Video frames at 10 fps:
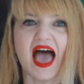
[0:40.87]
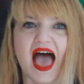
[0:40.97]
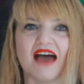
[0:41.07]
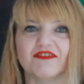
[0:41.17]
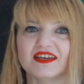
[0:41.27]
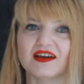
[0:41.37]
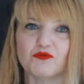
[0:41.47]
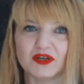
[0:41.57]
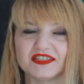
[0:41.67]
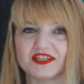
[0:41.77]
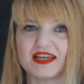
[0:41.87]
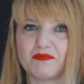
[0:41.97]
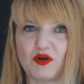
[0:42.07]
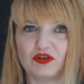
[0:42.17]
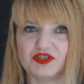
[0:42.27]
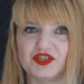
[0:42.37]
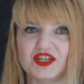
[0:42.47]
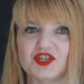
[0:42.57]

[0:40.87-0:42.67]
Having a winter typology,